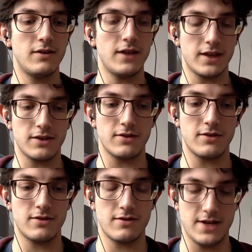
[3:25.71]
I think,
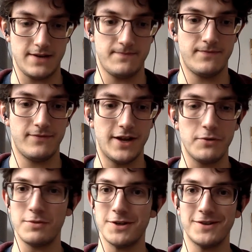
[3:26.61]
yeah, that
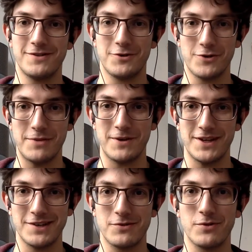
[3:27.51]
would be great by the
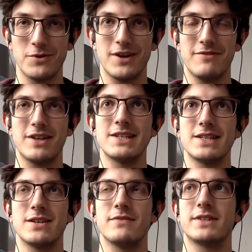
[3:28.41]
end of the quarter to have an
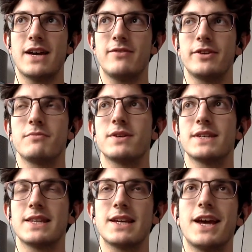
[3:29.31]
idea of scaffolding, because
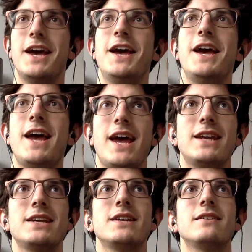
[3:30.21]
I think
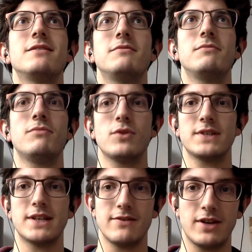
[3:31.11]
any more
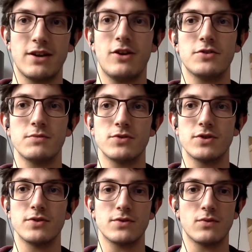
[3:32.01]
significant
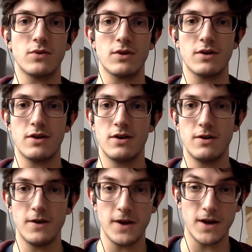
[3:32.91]
contributions or
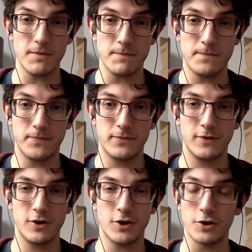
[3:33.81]

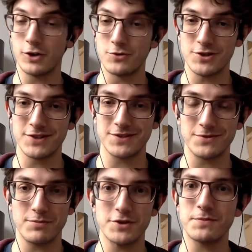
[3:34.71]
conclusions or
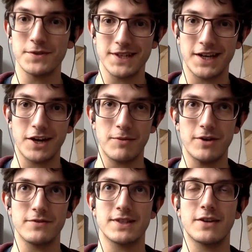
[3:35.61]
principles that can come out
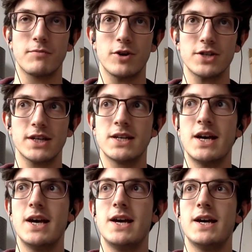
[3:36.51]
of this kind of project,
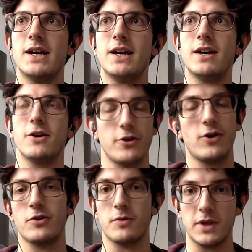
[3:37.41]
they're
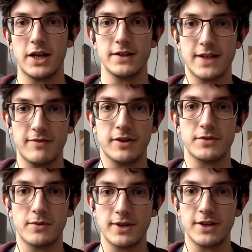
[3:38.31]
all going to rely on scaffolding.
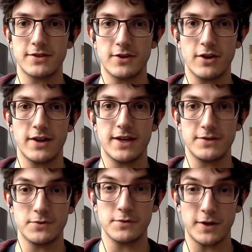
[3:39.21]
So I want to get started on that as
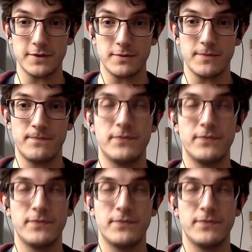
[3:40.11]
soon as possible.